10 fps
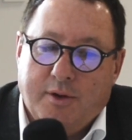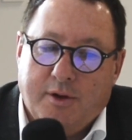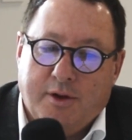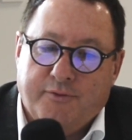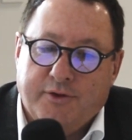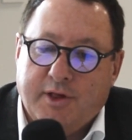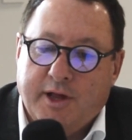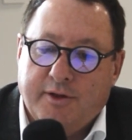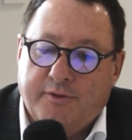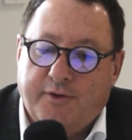obviously,
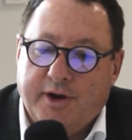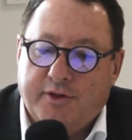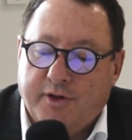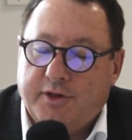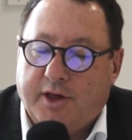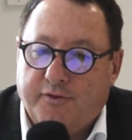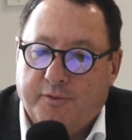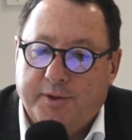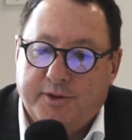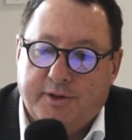as a very successful
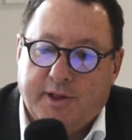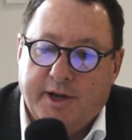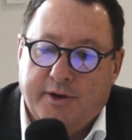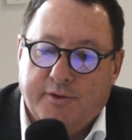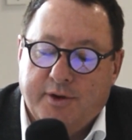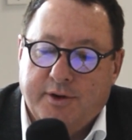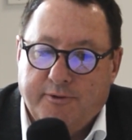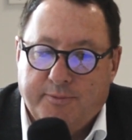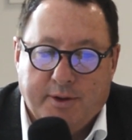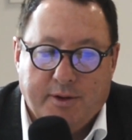business leader and
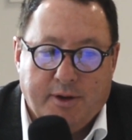you built